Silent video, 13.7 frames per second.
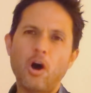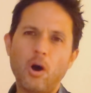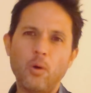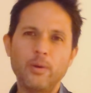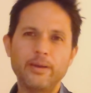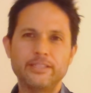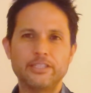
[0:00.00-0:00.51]

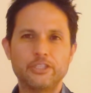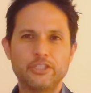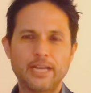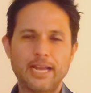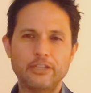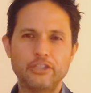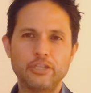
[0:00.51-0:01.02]
always a
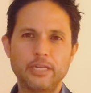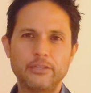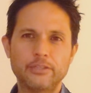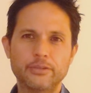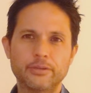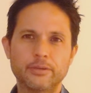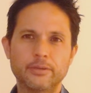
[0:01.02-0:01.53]
Chad
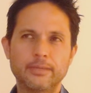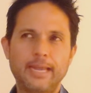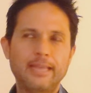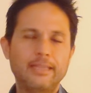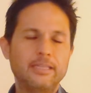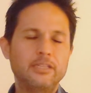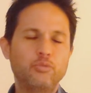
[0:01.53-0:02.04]
chaser.
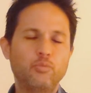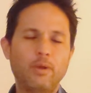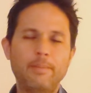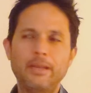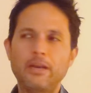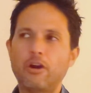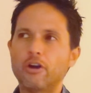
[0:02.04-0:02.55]
Okay, these
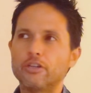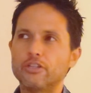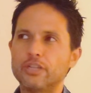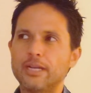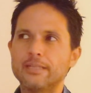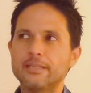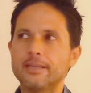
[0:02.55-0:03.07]
women are
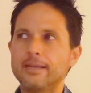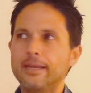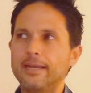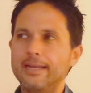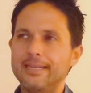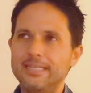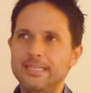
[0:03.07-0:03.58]
just
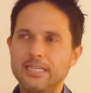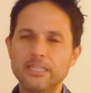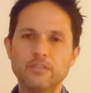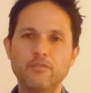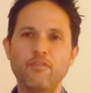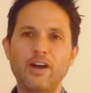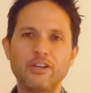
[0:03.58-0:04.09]

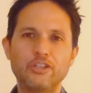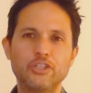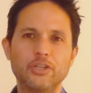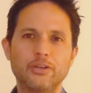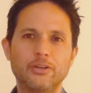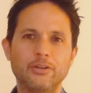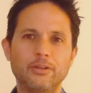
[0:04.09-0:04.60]

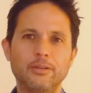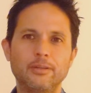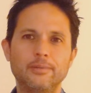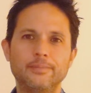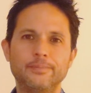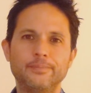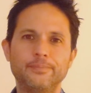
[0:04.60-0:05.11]
dysfunctional
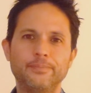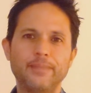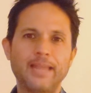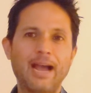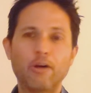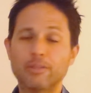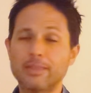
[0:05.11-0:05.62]

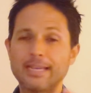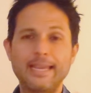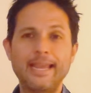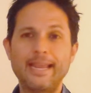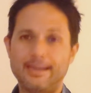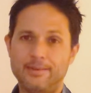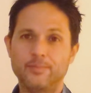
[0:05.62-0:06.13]
out the
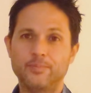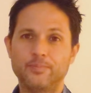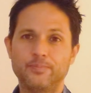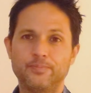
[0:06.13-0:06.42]
gate.